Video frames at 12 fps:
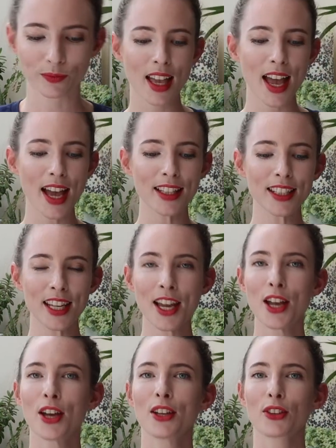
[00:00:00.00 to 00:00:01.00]
And
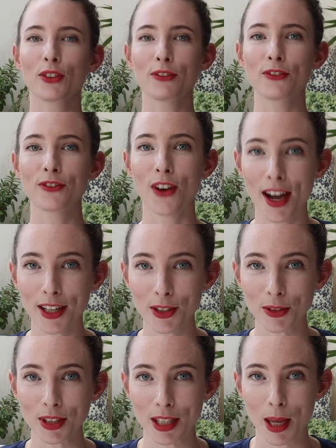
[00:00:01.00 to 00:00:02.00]
the
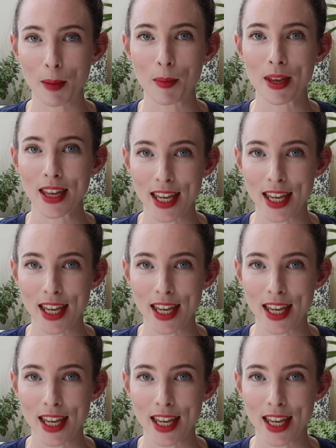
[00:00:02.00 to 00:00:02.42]
final tip